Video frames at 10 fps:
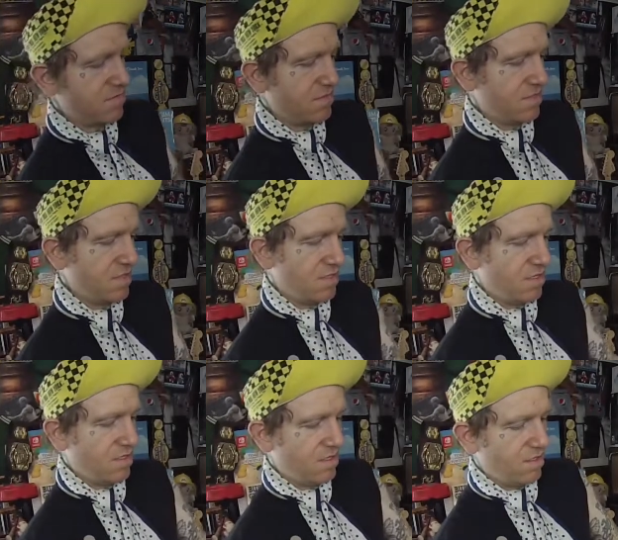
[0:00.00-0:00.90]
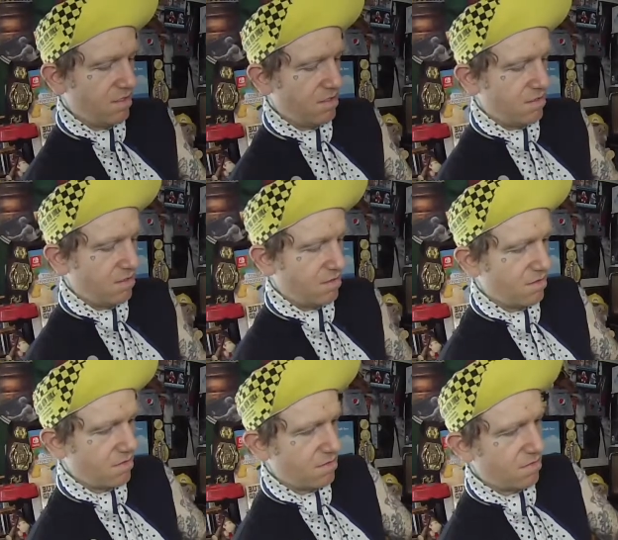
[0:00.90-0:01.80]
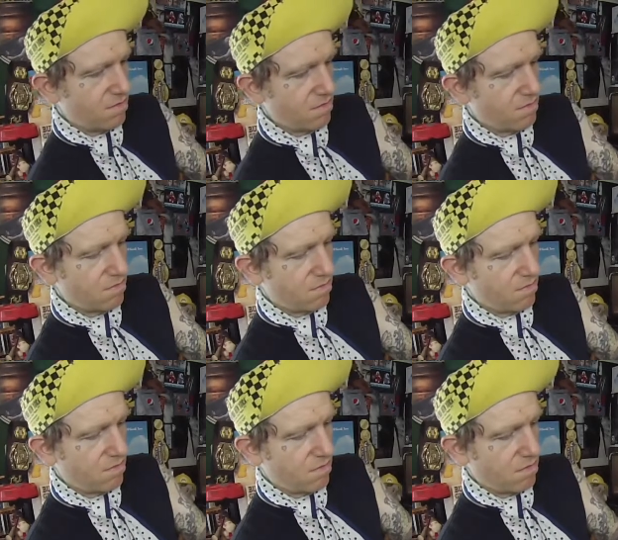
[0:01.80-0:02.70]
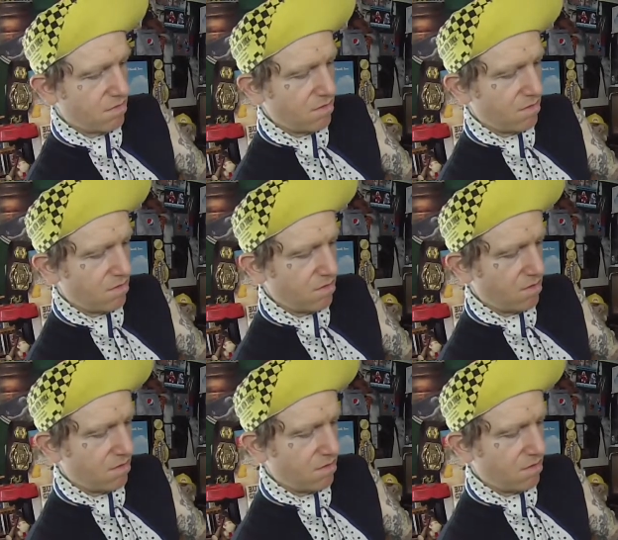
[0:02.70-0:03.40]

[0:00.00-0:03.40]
[no speech]